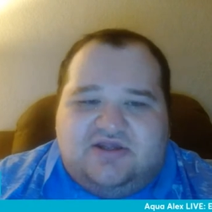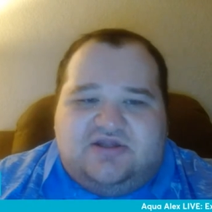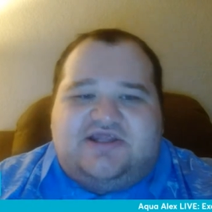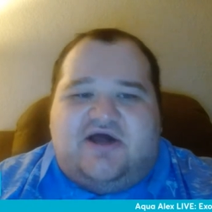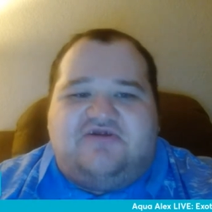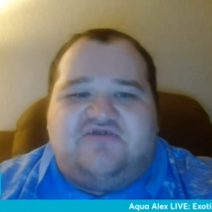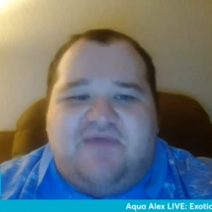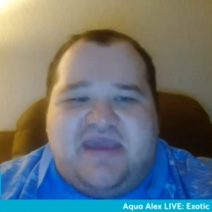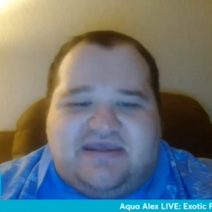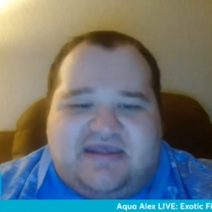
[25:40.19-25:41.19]
So
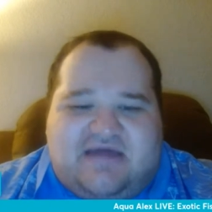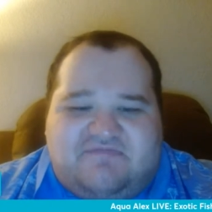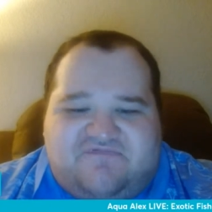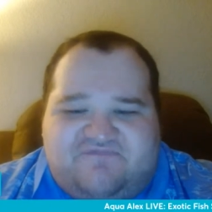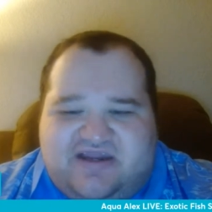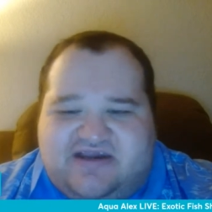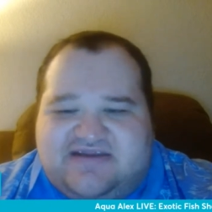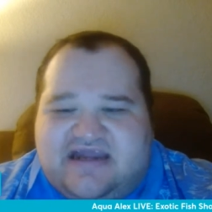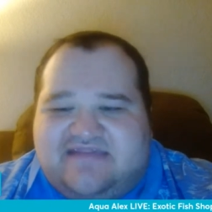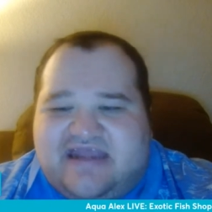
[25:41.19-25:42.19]
speaking of the fish
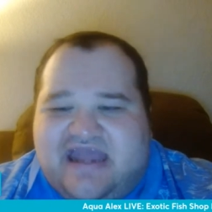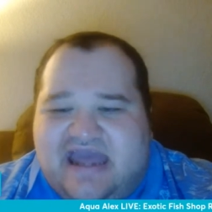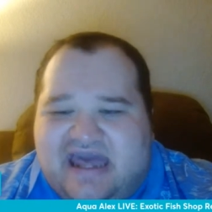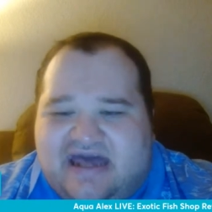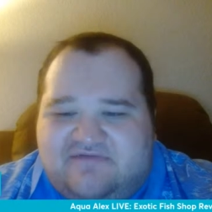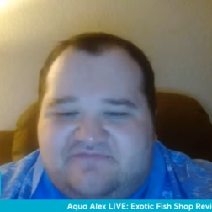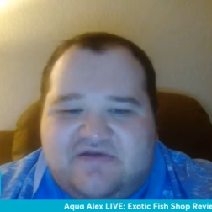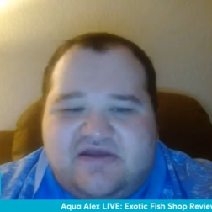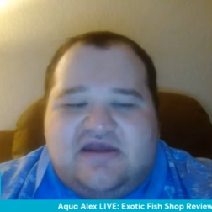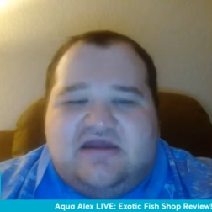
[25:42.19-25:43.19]
that they have,
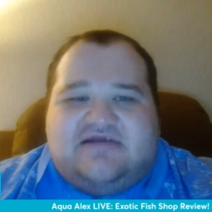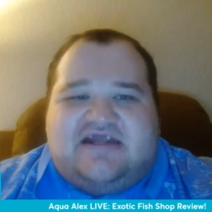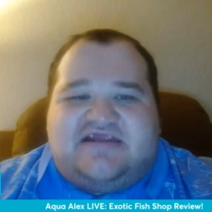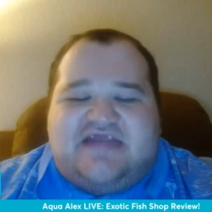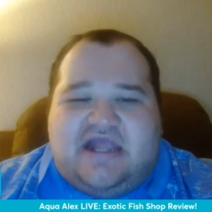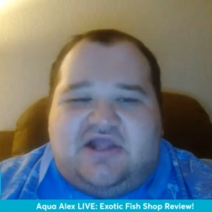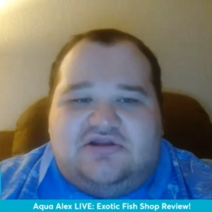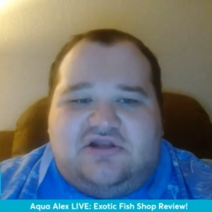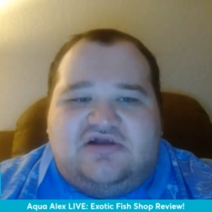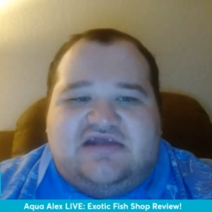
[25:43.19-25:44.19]
let's take a
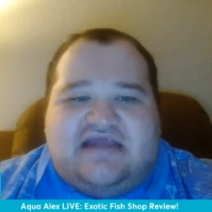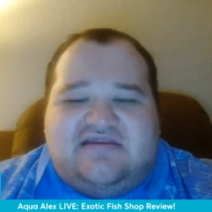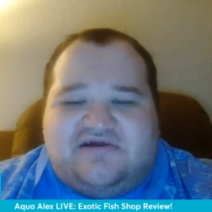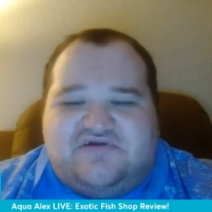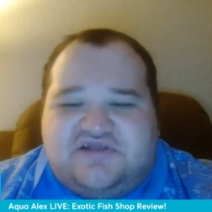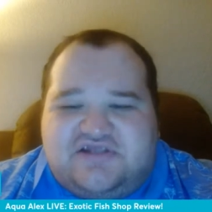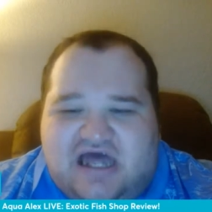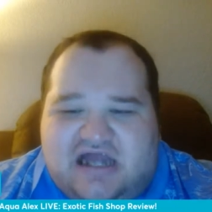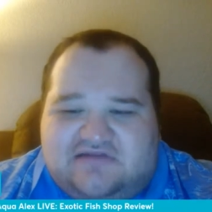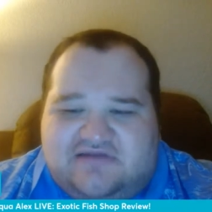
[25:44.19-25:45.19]
look at their
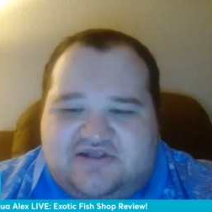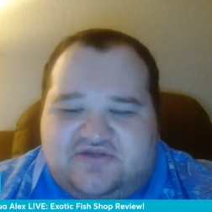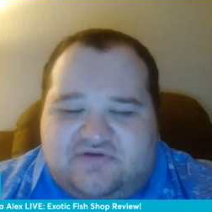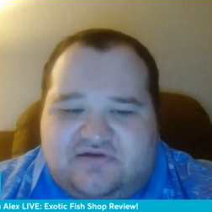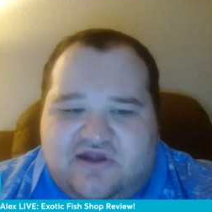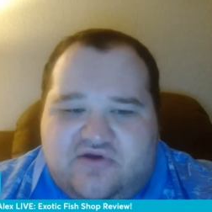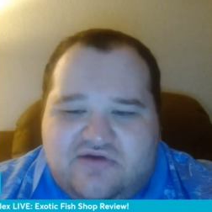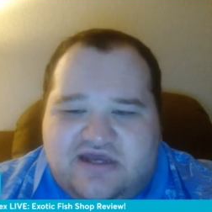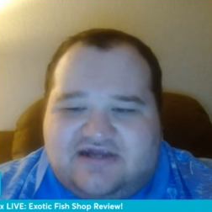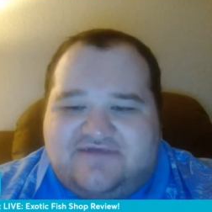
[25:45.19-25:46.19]
stock list really quick.